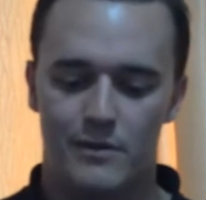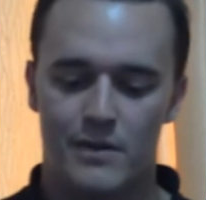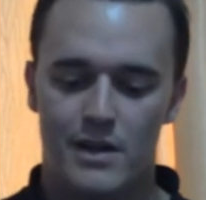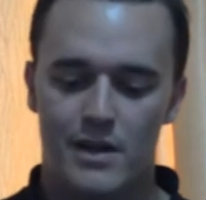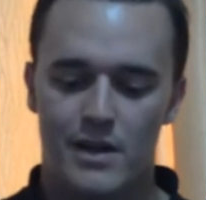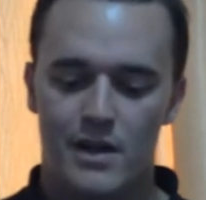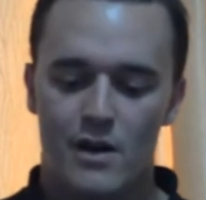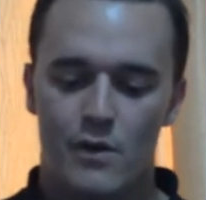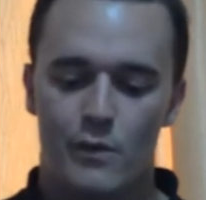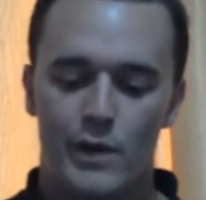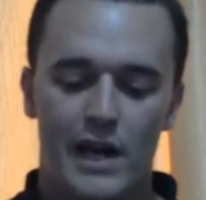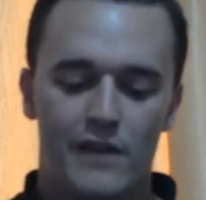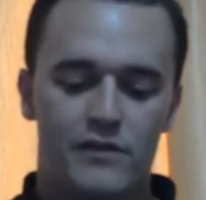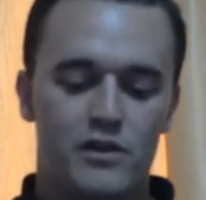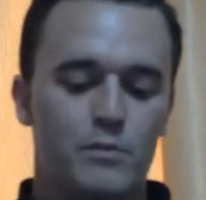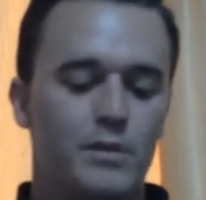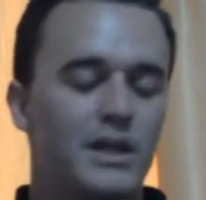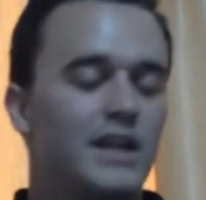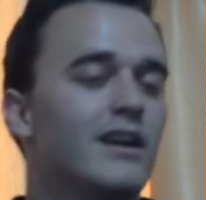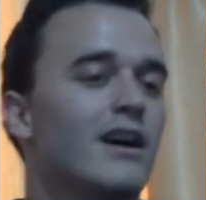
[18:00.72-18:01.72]
Mm-hmm. Yeah. We have
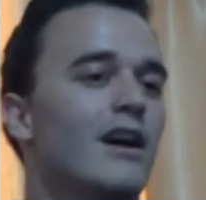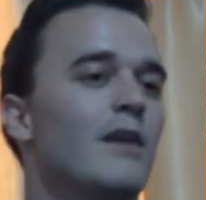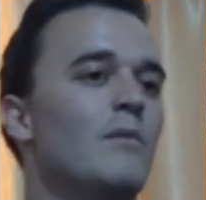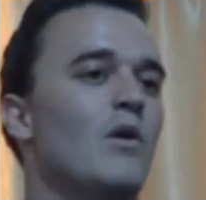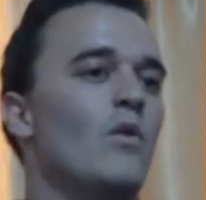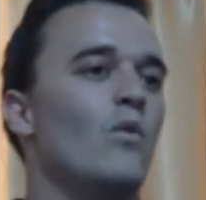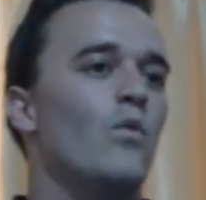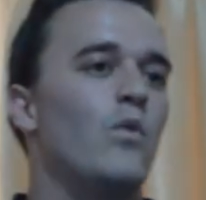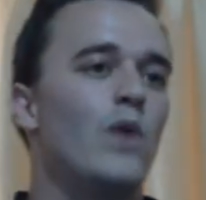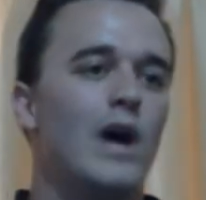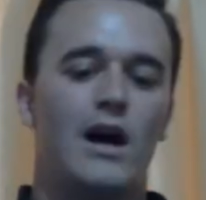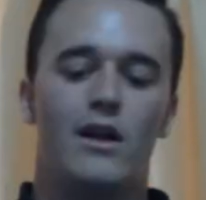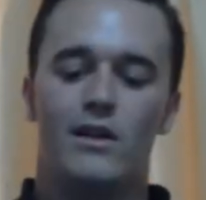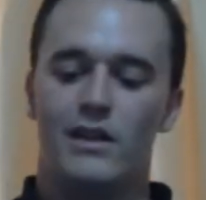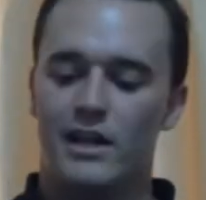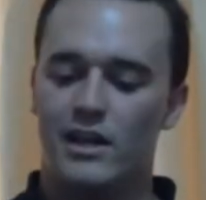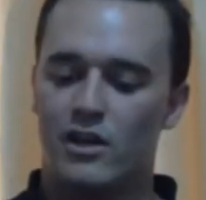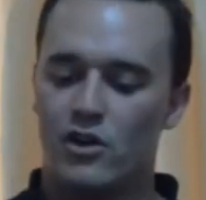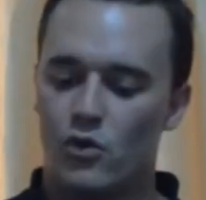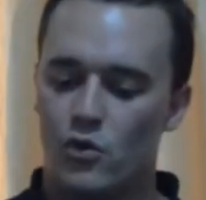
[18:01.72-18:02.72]
to become well
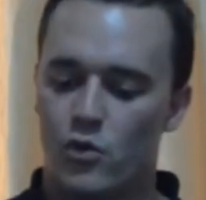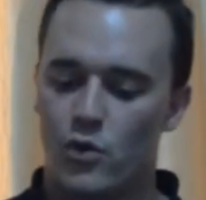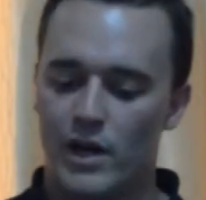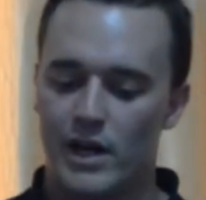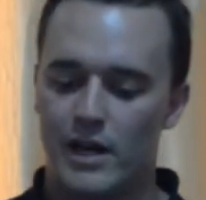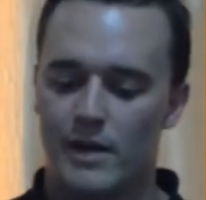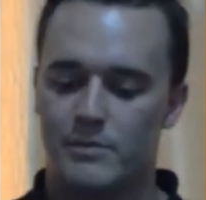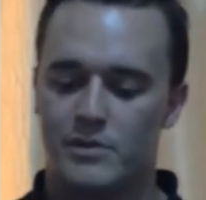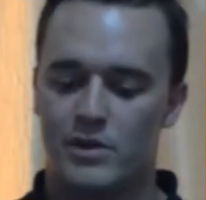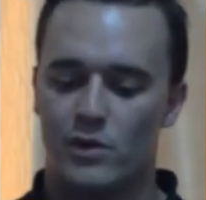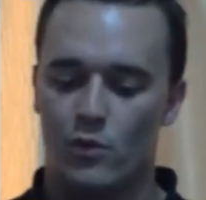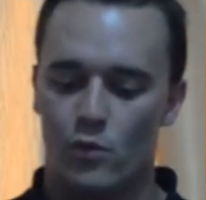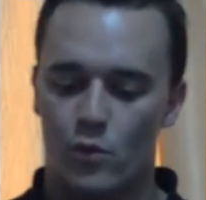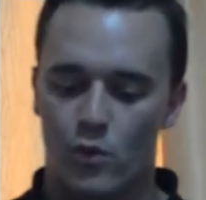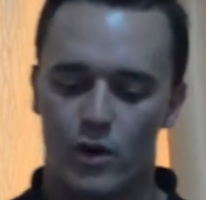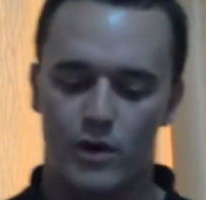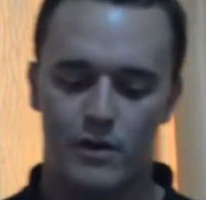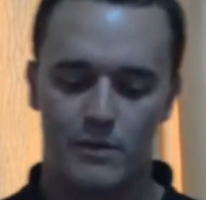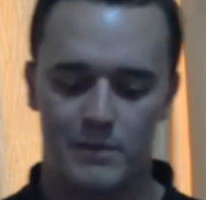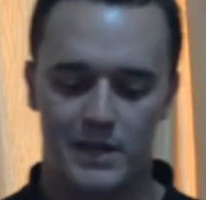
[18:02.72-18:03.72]
equipped
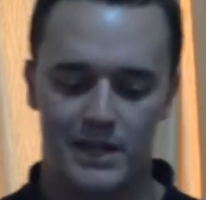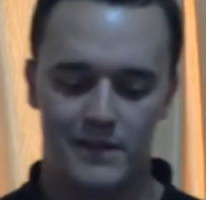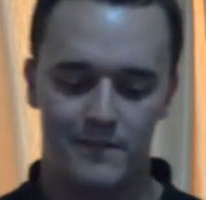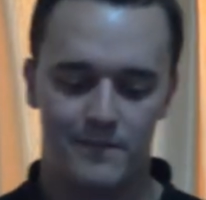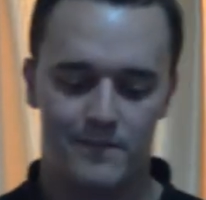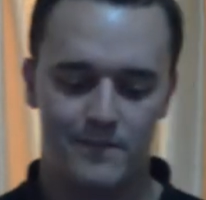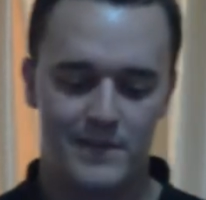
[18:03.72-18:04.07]
workmen.